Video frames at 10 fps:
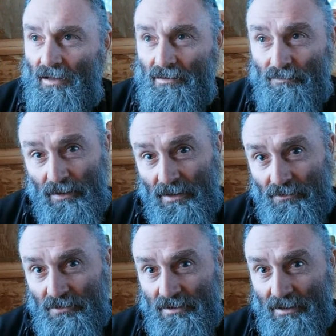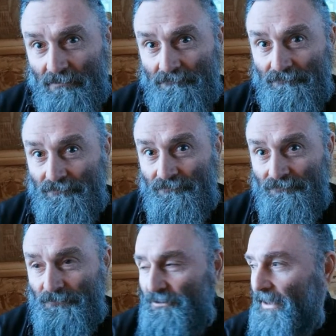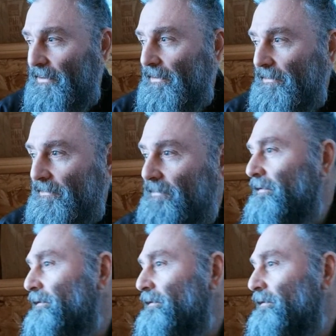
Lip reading: interesting, to say the least.